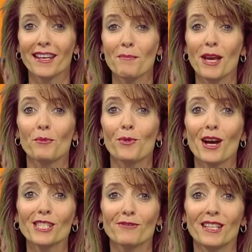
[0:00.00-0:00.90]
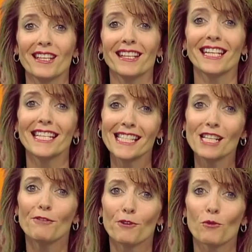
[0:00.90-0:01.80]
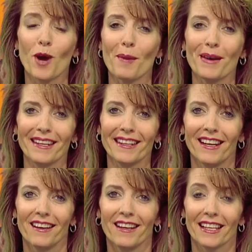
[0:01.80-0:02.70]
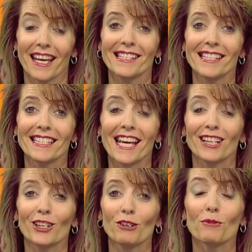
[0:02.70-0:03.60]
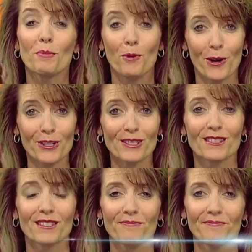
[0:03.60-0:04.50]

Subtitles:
to make breastfeeding easier for women. Casey Taylor reports.